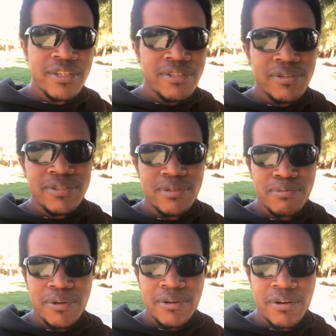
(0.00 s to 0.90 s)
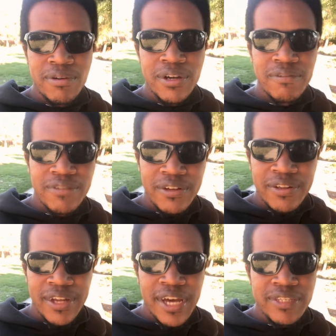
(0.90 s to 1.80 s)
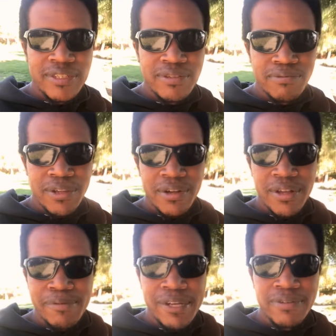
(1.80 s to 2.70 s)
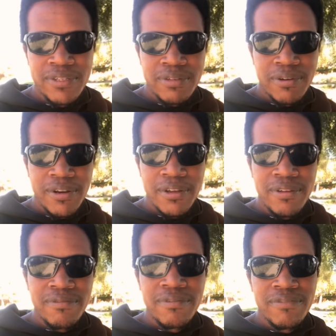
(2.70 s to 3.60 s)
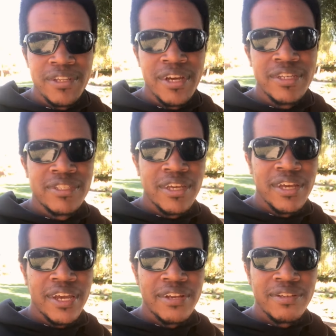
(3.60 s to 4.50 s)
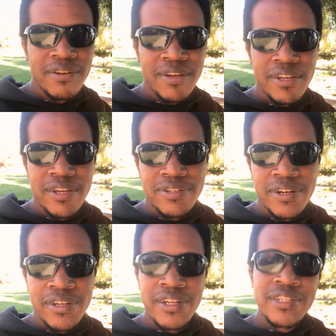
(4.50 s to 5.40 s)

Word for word: do a super heroic flow class, it's really all about restorative, vinyasa, and yoga nidra.